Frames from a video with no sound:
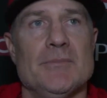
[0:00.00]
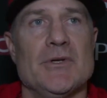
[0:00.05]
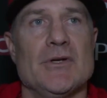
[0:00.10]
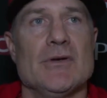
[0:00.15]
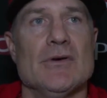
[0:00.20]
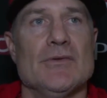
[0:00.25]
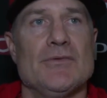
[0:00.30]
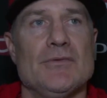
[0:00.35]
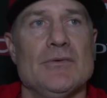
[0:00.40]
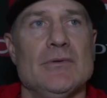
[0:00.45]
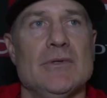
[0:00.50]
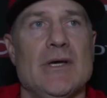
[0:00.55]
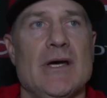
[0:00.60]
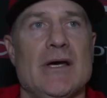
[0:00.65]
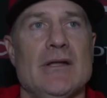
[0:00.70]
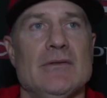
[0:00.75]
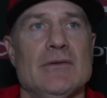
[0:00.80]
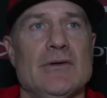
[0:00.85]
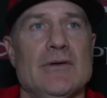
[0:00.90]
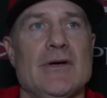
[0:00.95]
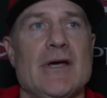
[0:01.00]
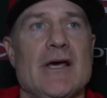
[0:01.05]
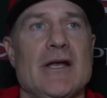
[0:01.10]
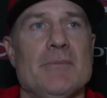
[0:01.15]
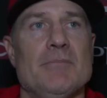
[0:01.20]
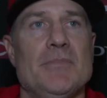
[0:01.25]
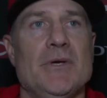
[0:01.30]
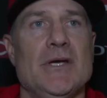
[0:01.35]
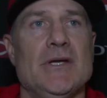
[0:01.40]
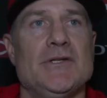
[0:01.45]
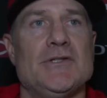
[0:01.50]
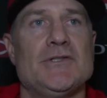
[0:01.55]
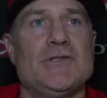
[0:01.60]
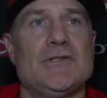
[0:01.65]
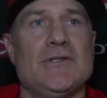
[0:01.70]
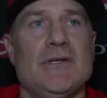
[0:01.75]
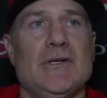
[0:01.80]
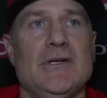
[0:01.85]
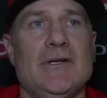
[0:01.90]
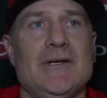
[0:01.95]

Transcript: to go through that and learn how to pitch.